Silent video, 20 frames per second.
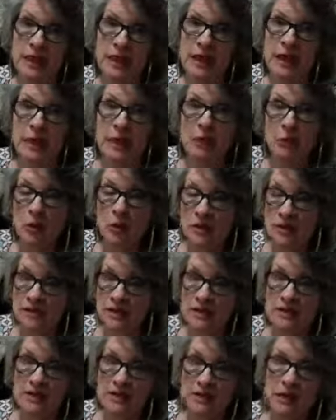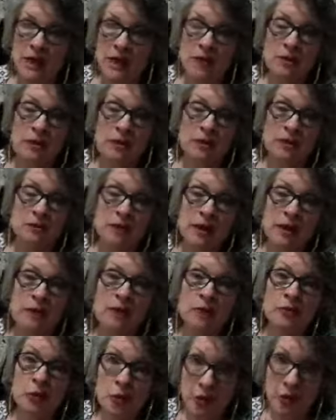It wasn't until I was in my
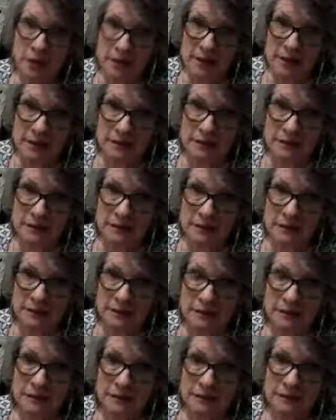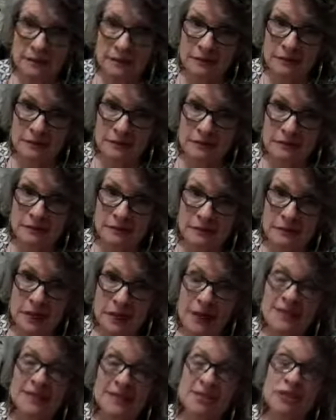40s
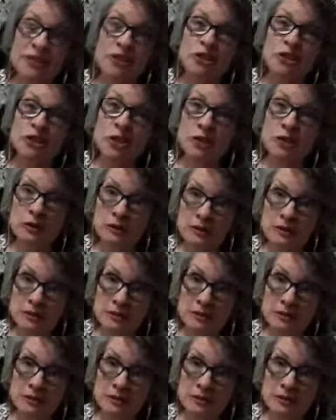as an adult,